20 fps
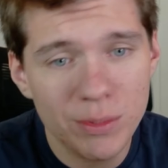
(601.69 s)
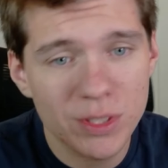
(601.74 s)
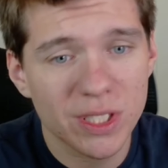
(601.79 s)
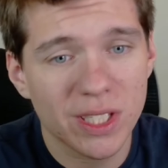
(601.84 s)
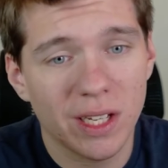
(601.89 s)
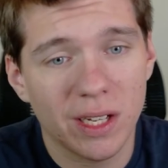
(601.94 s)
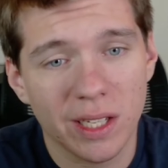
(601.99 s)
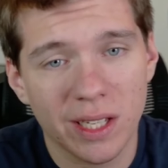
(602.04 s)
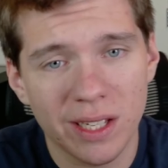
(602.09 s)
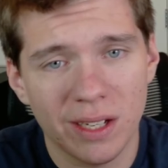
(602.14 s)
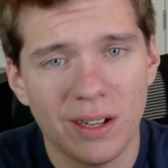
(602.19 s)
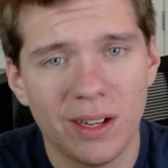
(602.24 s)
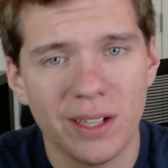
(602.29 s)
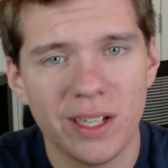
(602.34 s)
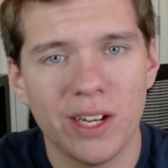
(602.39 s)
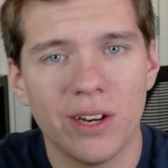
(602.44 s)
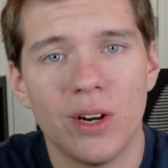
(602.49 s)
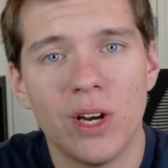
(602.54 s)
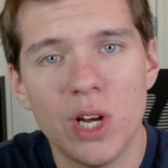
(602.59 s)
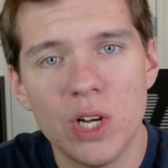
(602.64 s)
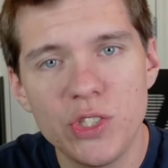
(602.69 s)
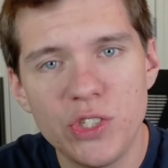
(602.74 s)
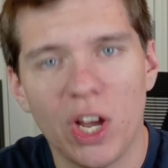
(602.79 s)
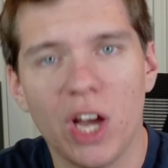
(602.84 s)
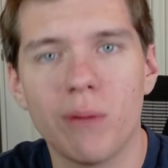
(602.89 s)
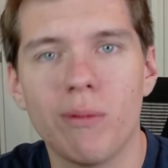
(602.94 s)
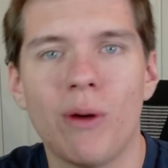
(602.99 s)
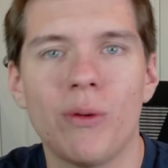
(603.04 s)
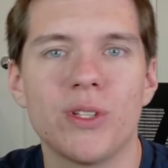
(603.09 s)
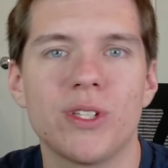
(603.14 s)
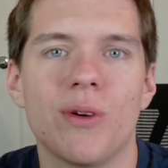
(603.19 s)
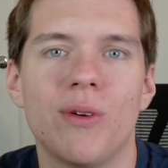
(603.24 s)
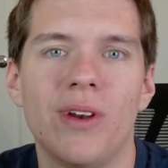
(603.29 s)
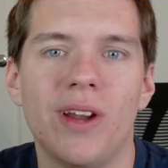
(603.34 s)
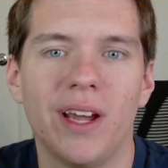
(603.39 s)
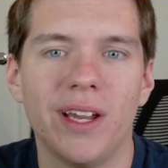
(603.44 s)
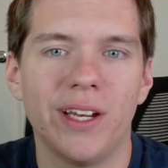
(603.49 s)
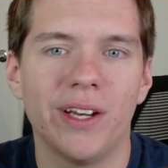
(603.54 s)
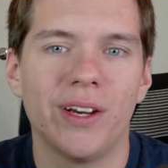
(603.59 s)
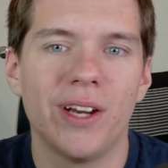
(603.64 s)
Just kind of get on here, talk about what's going
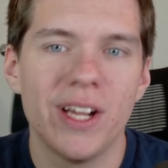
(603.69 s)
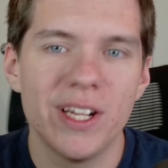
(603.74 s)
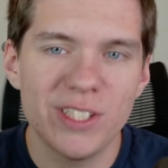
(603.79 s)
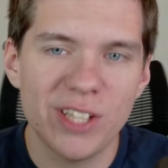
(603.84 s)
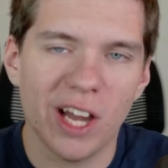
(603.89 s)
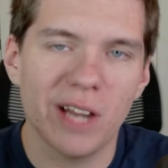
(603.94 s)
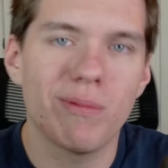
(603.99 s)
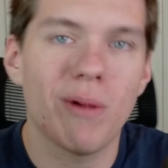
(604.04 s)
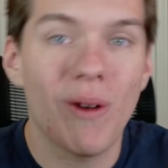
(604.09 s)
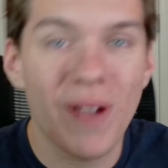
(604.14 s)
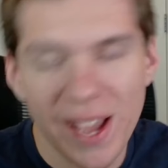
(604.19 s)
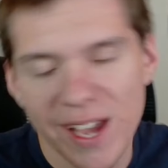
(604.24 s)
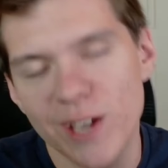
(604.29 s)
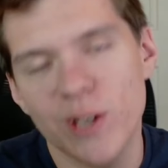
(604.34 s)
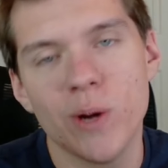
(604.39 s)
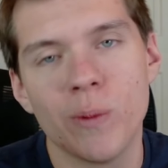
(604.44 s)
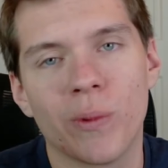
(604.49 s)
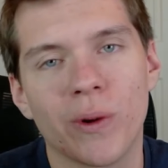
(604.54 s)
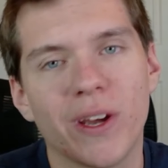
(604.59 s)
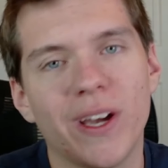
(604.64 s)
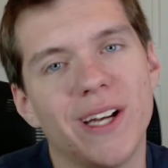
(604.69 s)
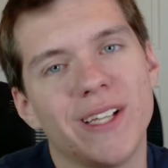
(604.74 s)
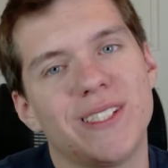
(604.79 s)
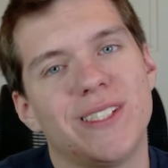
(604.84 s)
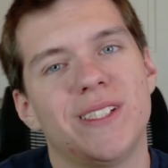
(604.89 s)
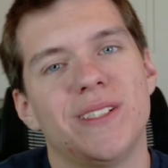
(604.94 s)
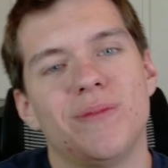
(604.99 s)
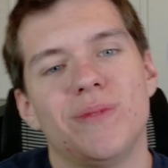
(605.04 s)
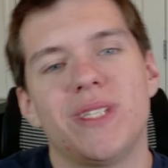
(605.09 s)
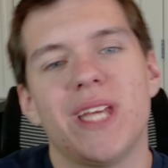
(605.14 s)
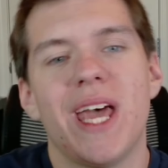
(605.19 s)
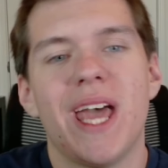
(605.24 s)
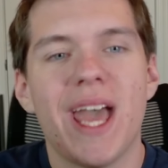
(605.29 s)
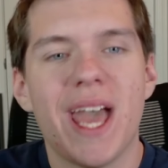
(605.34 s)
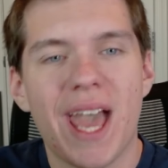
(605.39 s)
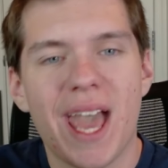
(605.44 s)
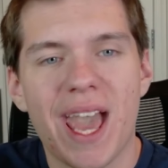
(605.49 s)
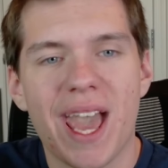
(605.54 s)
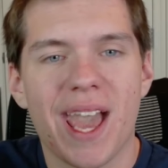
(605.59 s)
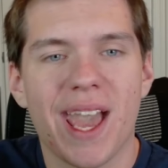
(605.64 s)
on here, talk about ACooper Customs,
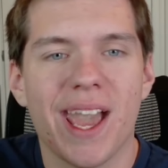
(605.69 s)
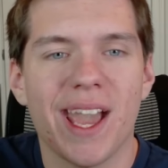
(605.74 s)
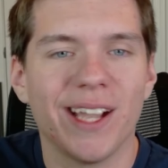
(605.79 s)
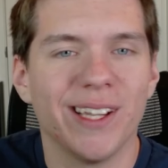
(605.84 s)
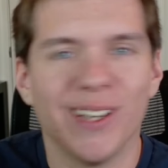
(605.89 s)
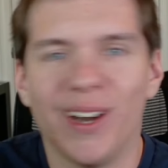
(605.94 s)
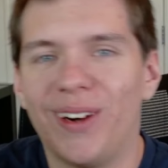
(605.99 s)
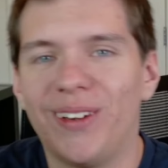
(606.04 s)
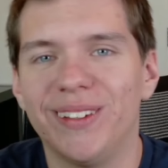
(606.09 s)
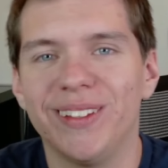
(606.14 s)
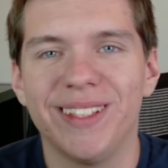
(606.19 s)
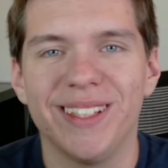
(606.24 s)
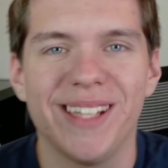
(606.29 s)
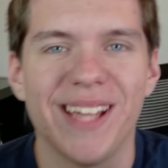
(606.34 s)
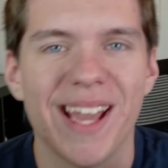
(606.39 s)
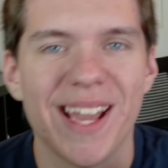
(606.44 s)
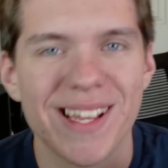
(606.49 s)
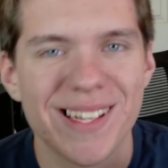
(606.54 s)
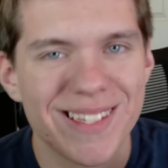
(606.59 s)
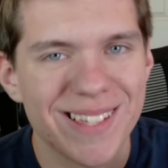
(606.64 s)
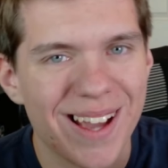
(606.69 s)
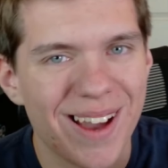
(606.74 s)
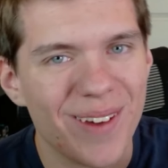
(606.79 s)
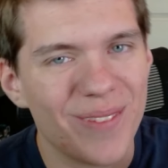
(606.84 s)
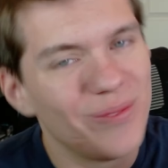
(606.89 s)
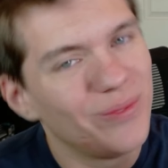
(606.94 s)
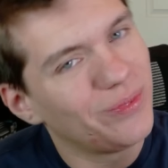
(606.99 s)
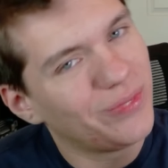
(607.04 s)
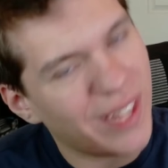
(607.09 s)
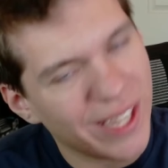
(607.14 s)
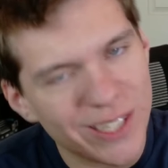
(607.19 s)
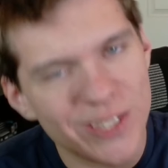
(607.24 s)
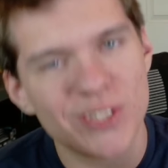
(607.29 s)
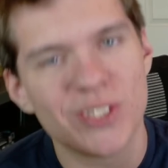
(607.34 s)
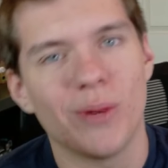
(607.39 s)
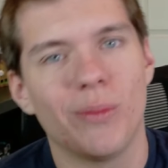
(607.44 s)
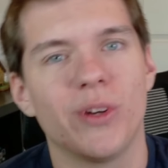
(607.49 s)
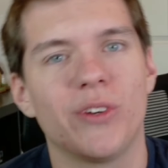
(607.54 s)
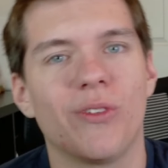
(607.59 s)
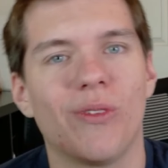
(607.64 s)
and call it a day. So thank you
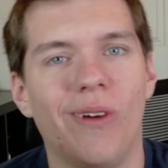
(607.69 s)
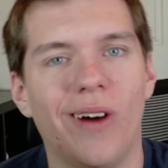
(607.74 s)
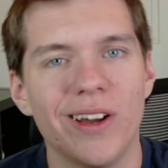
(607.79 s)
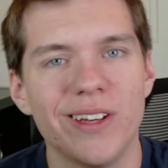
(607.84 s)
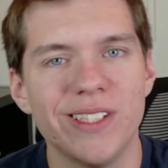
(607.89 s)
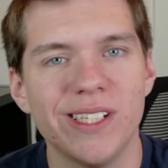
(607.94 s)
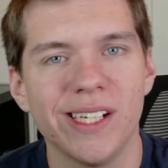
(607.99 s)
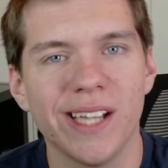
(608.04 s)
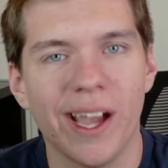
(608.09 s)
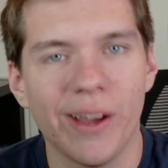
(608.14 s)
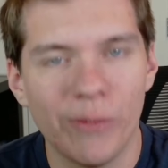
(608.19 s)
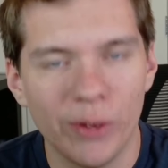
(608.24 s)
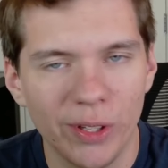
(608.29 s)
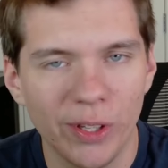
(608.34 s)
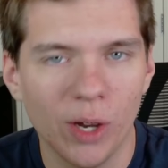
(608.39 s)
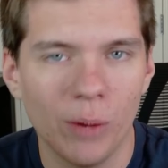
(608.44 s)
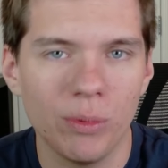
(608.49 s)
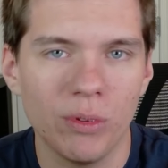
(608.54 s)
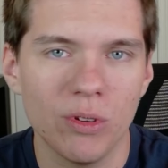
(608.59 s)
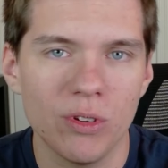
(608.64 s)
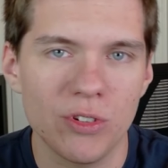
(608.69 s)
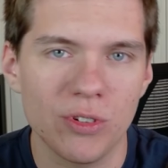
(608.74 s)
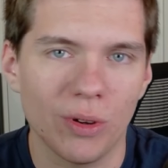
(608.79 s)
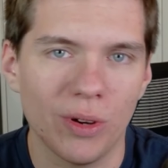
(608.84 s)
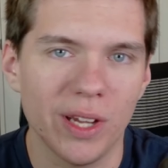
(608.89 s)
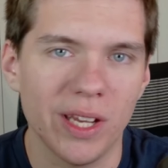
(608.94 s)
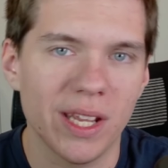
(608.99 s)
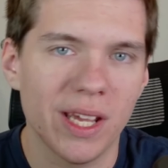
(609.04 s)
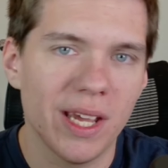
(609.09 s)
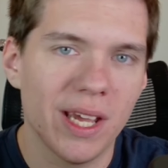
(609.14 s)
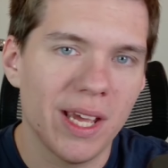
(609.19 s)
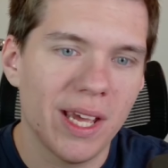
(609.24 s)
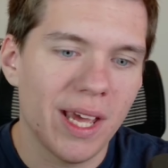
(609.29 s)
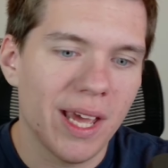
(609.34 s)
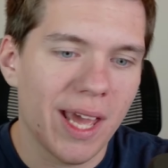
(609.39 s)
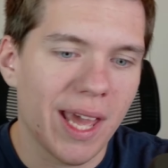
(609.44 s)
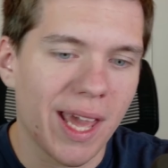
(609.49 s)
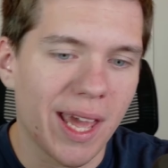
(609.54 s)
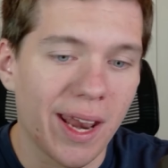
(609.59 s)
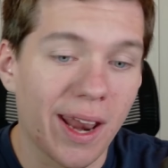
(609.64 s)
so much for watching. I really hope you enjoyed,
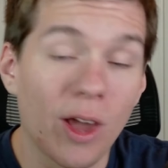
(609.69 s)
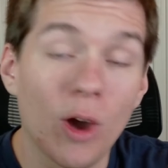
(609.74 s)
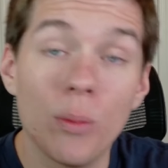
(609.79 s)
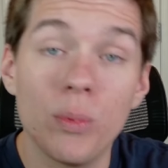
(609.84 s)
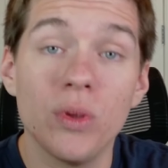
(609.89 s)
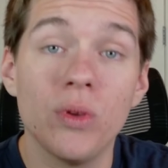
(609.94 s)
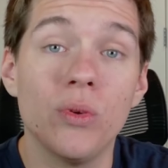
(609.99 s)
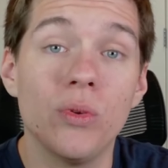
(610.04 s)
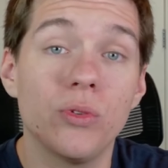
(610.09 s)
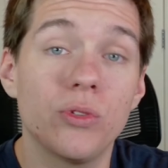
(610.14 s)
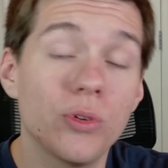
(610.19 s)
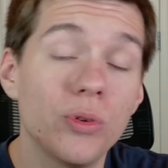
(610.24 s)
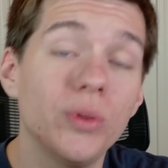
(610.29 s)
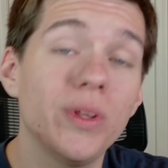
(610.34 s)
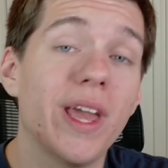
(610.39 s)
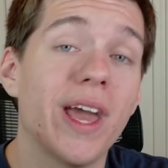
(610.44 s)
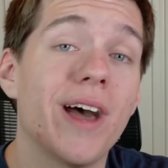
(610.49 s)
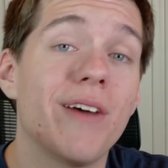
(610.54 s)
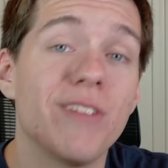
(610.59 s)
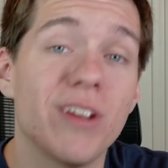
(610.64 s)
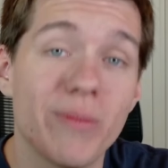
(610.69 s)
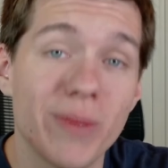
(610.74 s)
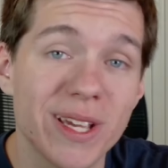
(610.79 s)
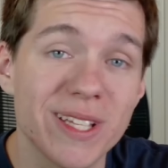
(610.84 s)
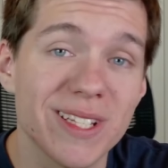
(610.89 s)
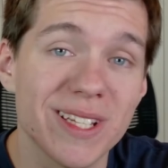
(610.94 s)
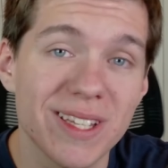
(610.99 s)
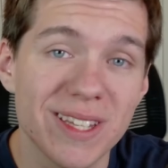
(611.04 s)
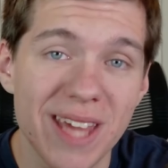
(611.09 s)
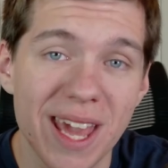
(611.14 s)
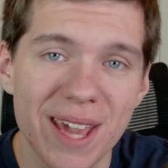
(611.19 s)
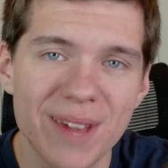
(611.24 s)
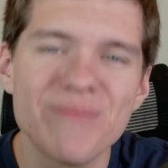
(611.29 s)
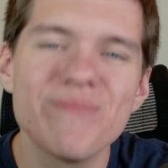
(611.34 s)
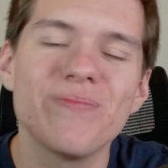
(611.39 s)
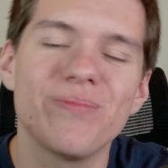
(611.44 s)
and I hope you truly have an amazing day.